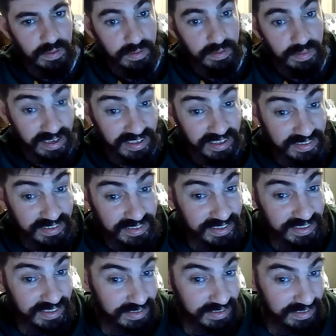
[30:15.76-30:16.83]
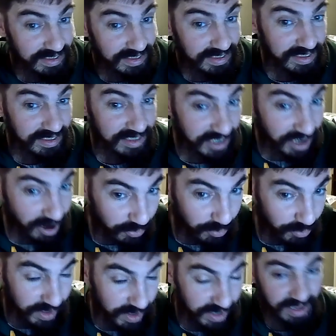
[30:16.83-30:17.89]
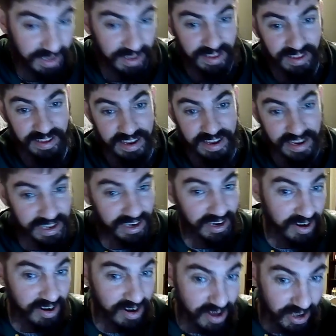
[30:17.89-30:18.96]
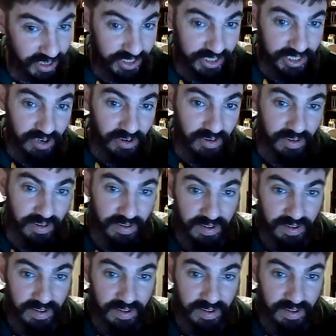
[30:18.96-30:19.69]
That is government in a nutshell.